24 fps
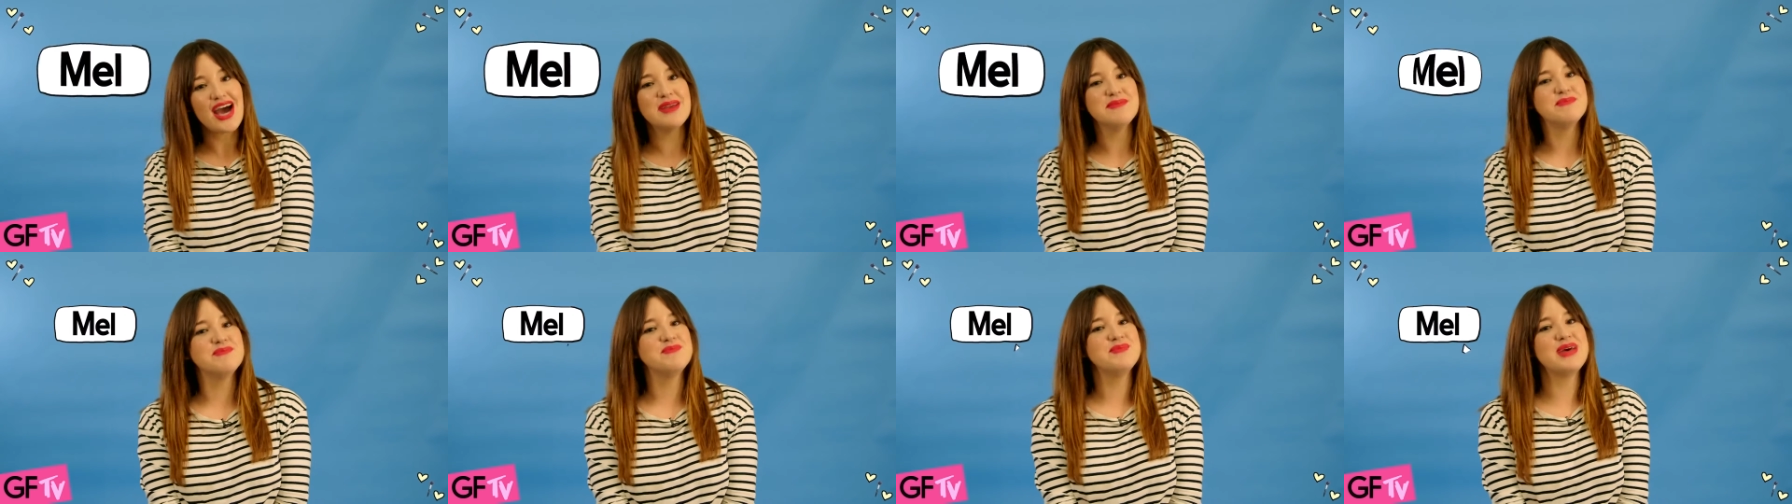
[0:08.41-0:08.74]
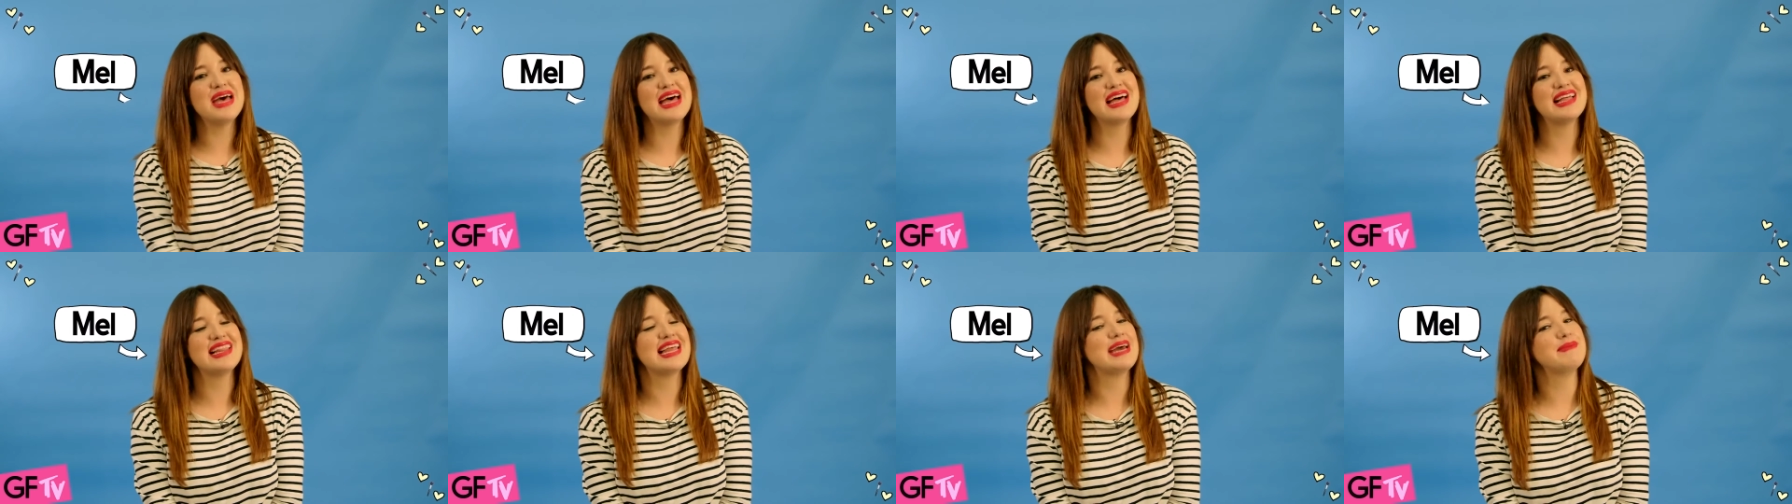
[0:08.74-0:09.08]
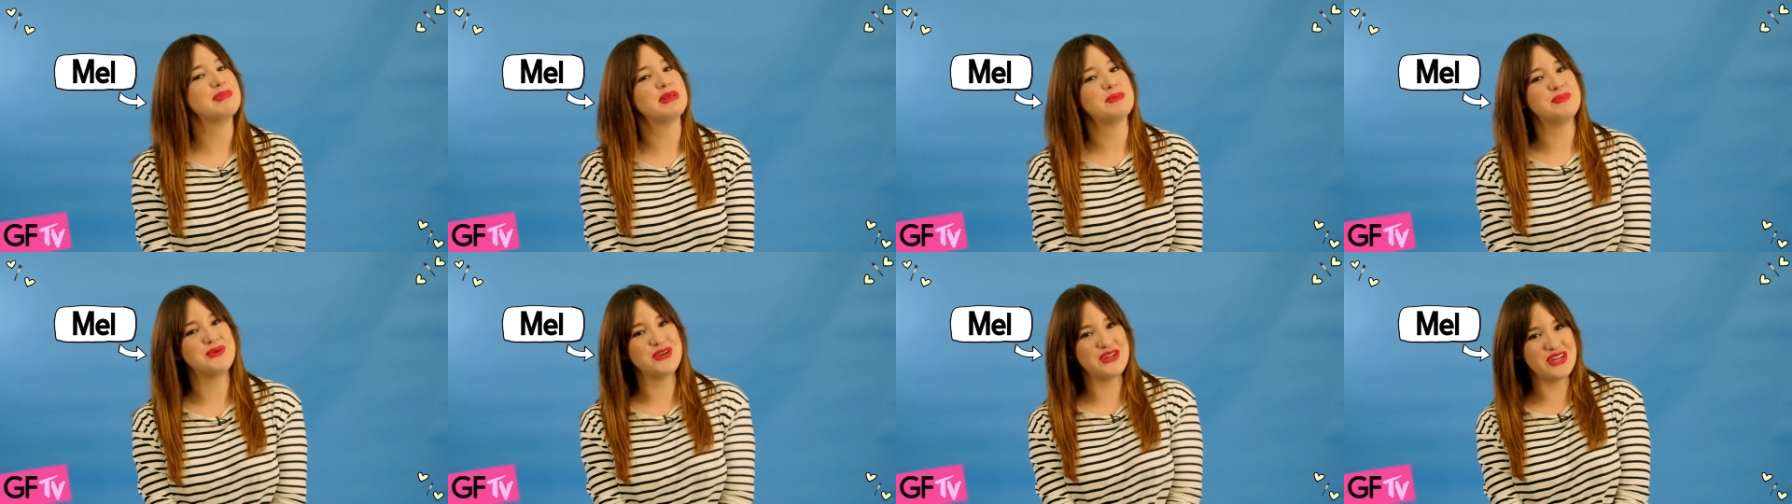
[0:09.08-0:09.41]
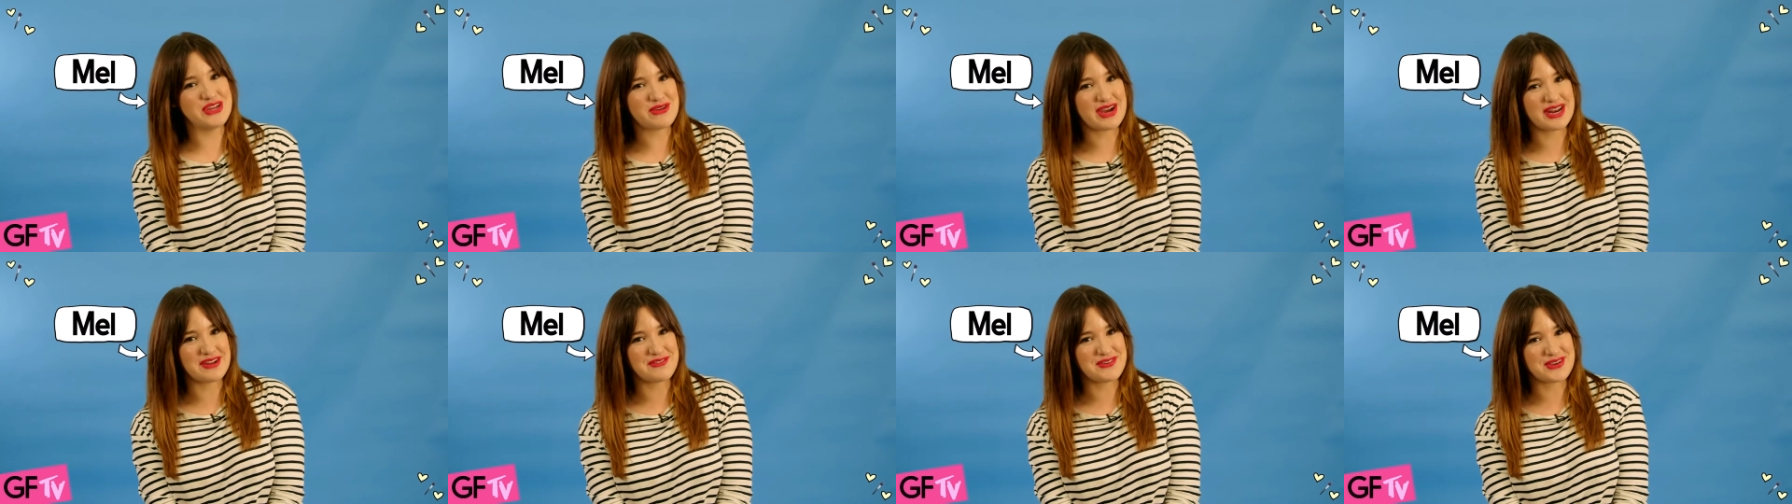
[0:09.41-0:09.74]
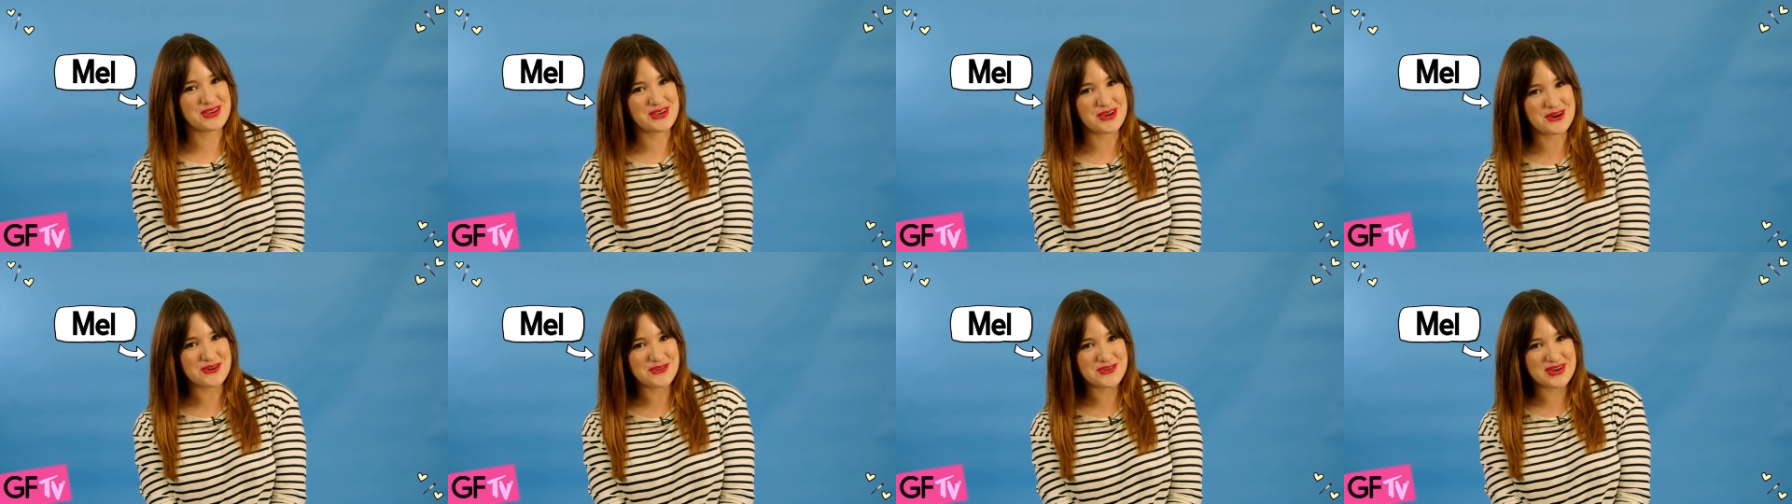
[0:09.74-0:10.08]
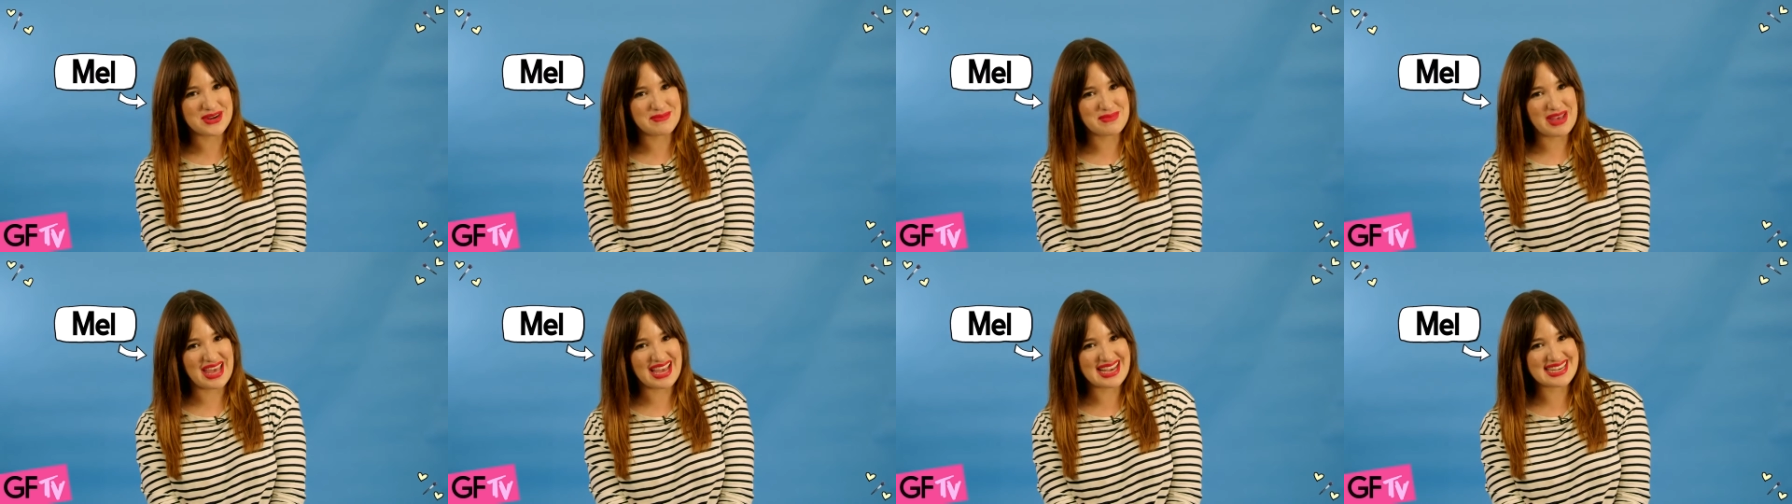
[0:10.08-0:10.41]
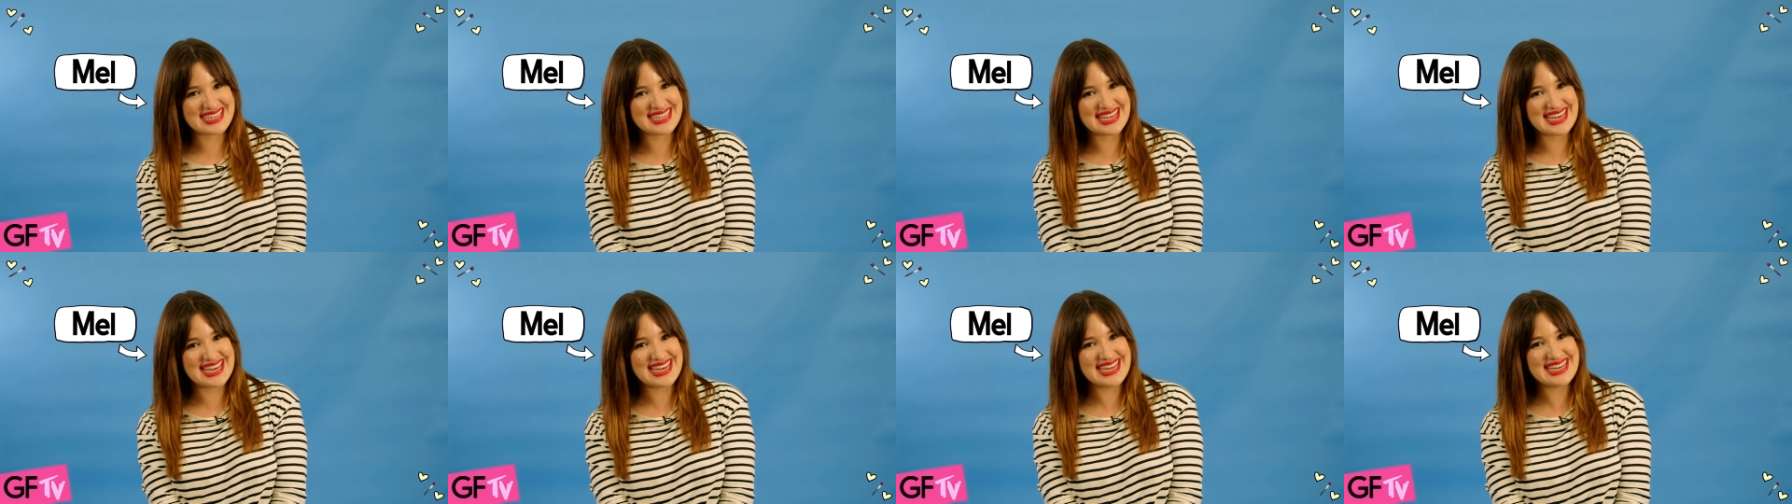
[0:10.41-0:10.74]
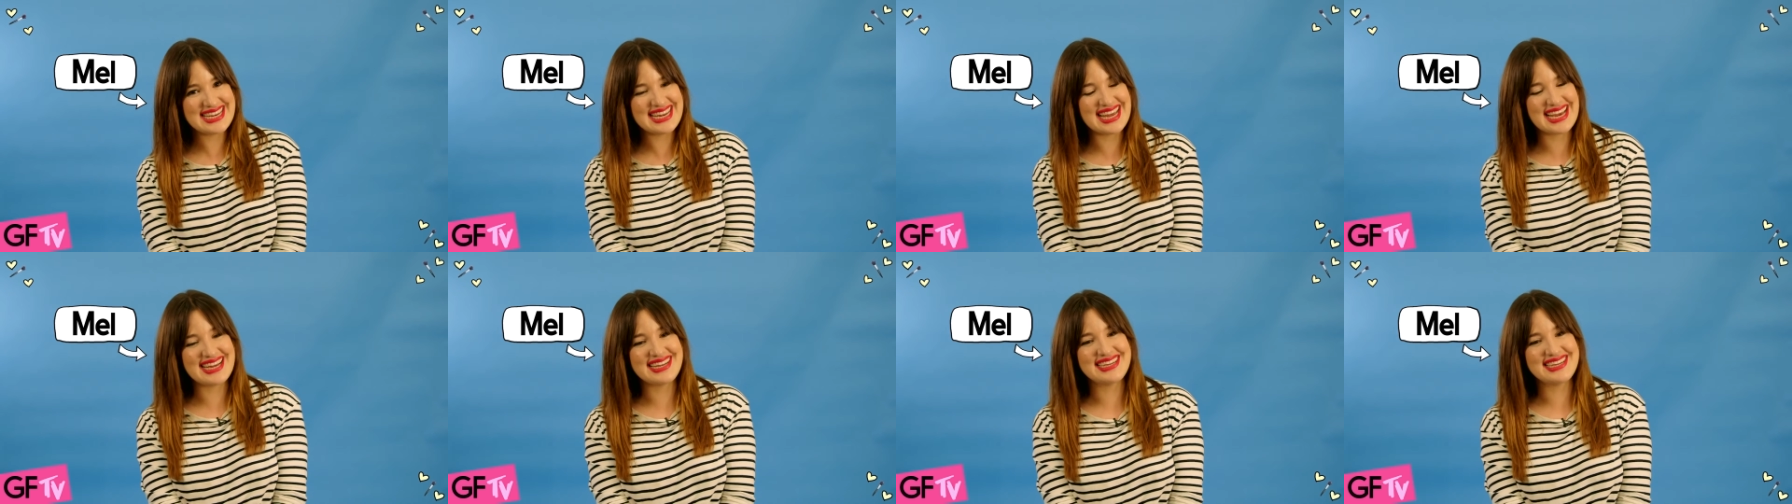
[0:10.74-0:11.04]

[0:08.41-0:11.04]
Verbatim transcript: I'm Mel, I'm the beauty writer for Girlfriend Magazine,